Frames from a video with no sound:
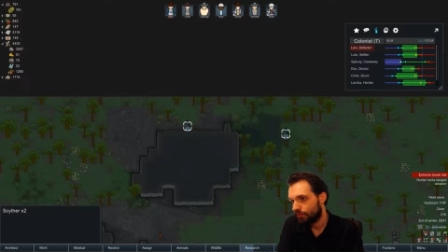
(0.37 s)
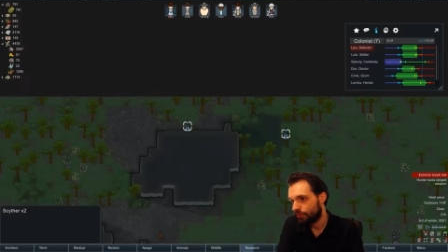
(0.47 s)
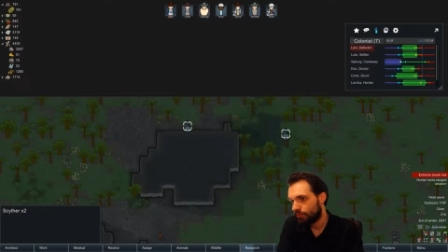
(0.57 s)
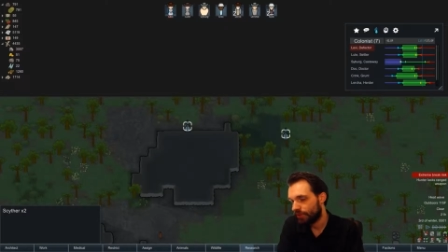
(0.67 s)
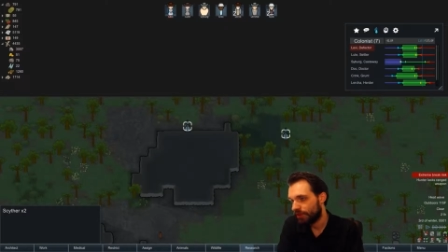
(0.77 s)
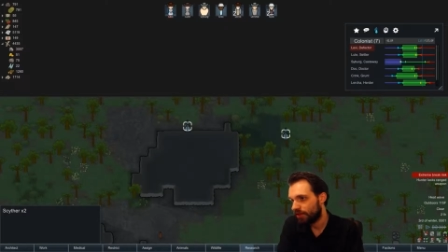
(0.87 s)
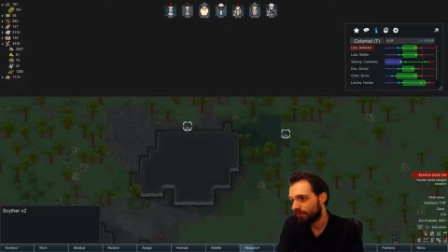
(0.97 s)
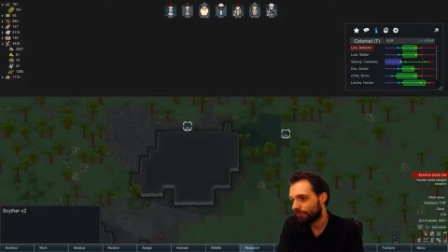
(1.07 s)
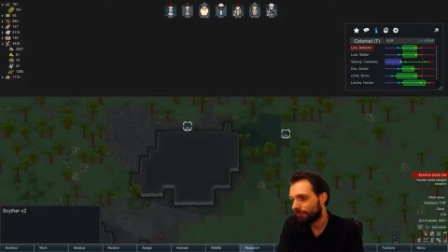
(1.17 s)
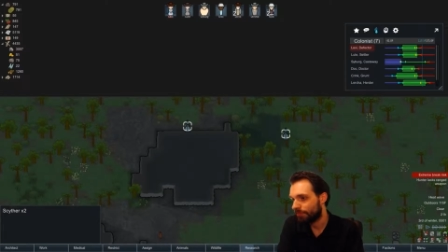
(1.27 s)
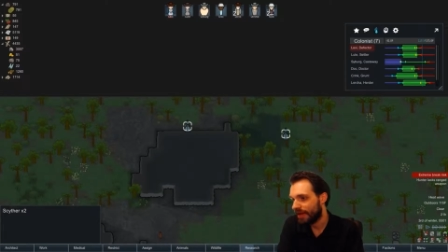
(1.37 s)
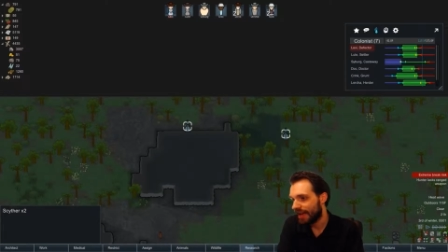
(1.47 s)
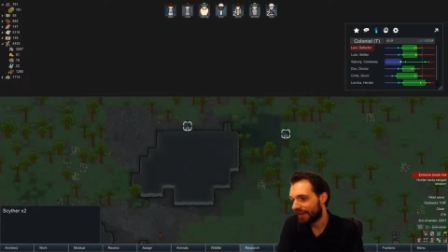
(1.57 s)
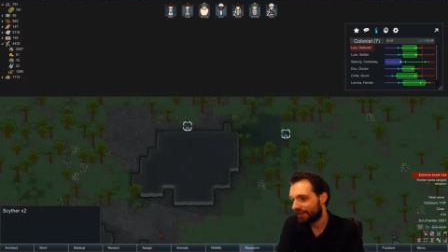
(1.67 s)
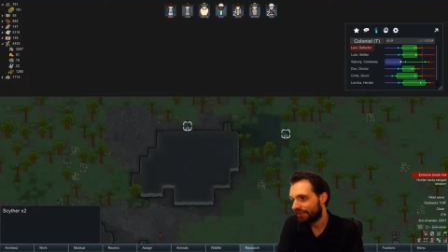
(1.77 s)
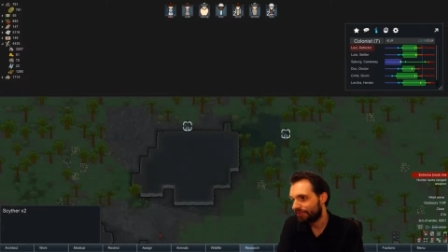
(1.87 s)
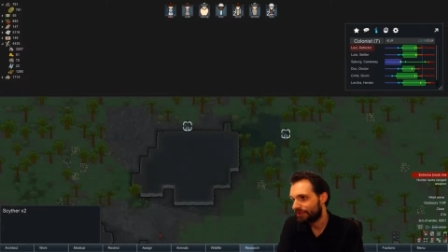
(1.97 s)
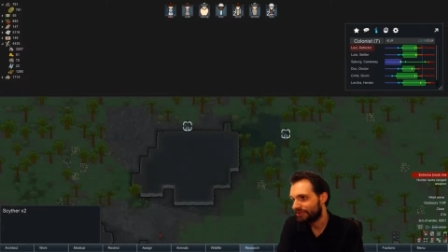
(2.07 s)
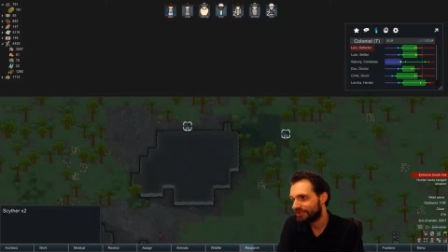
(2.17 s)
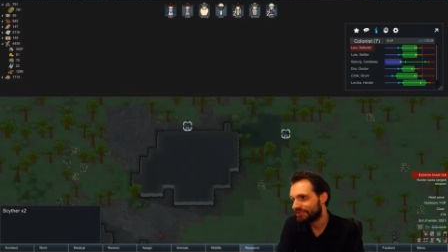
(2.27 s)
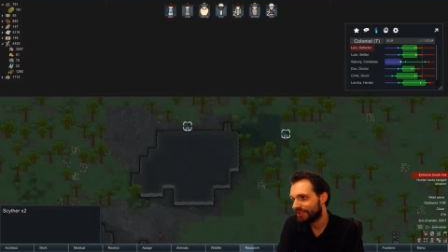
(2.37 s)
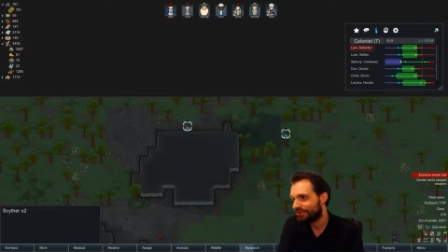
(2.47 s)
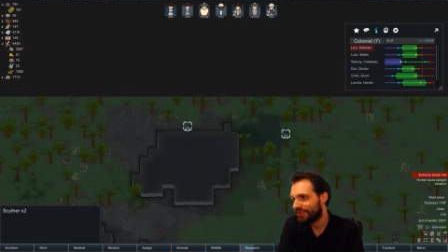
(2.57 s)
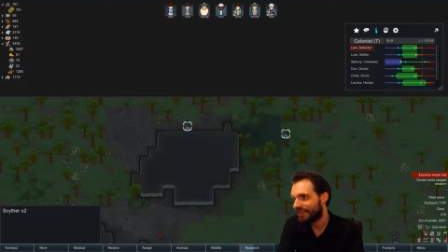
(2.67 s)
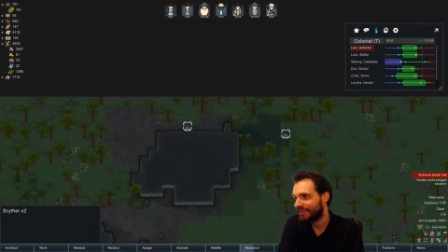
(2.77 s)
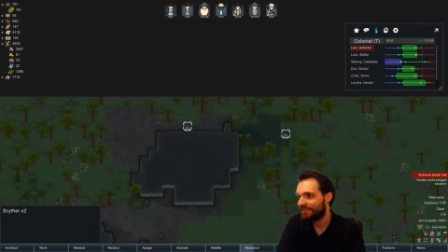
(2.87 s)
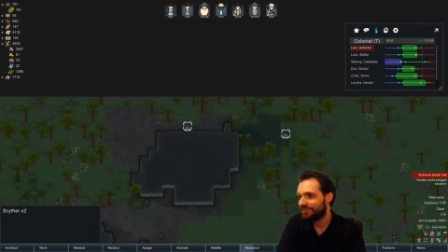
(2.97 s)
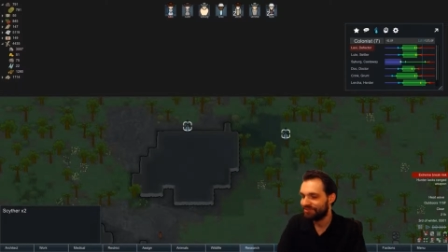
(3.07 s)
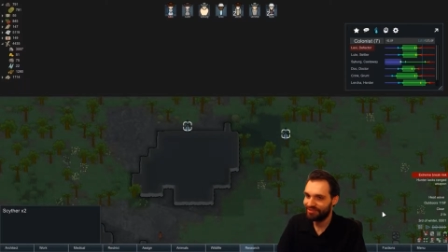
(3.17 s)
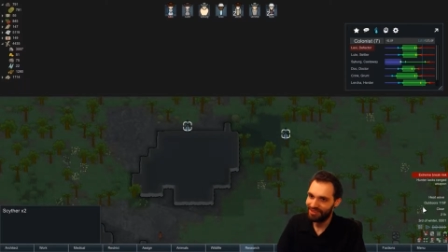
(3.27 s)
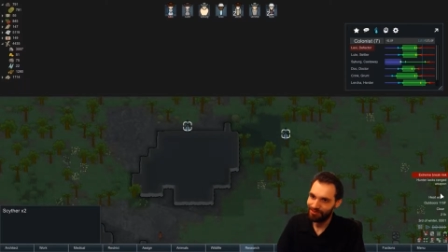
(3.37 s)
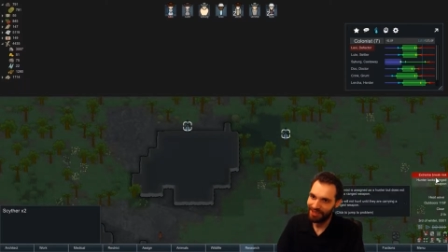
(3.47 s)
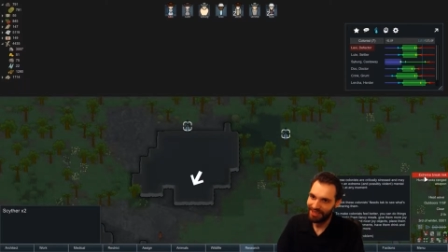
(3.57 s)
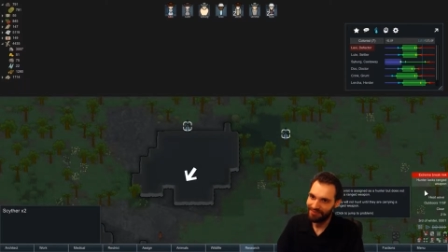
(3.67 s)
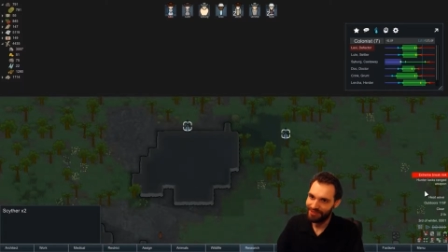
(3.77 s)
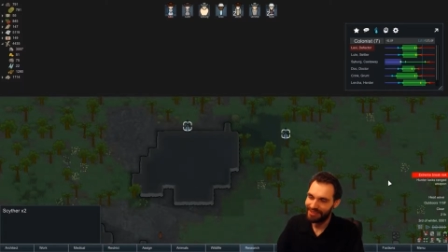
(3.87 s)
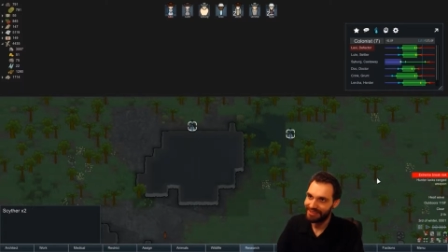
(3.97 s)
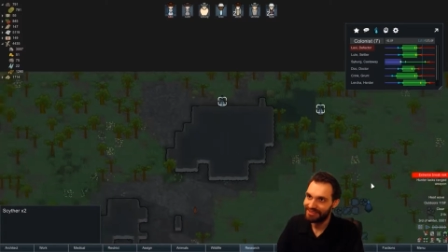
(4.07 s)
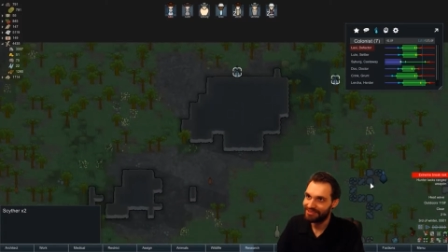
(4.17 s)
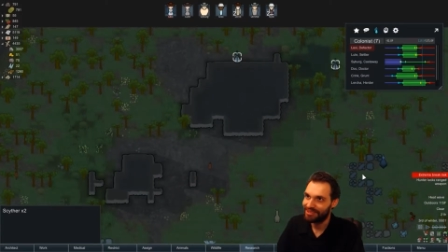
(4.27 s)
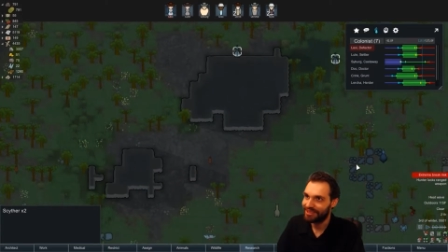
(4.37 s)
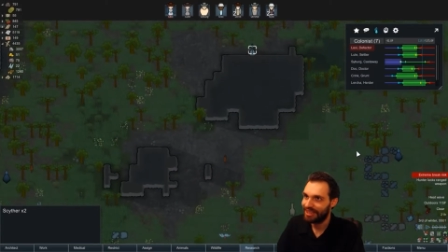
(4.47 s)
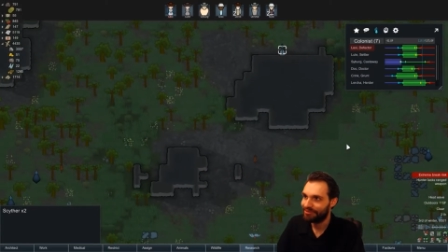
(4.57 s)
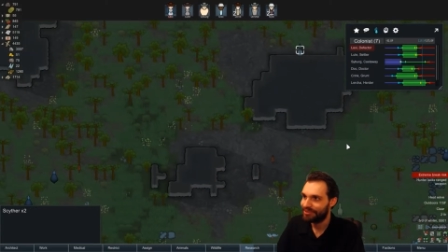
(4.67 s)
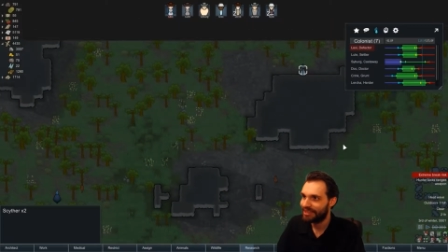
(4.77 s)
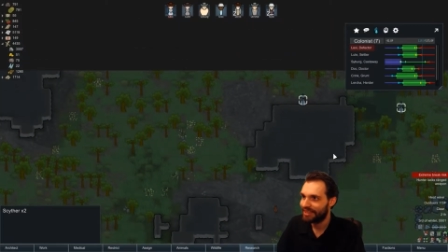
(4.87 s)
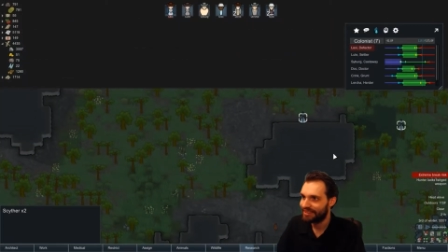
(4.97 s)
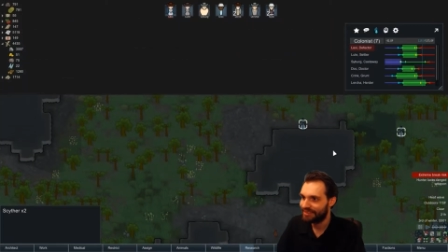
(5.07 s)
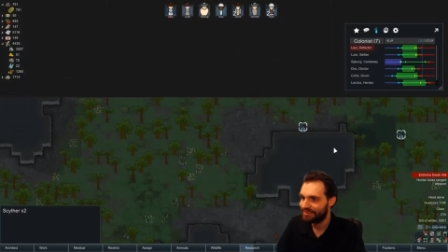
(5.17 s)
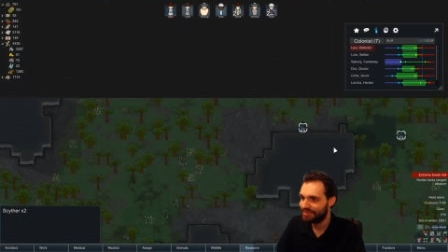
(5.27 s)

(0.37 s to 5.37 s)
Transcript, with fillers: We are back. We just got raided while having a heat stroke after getting in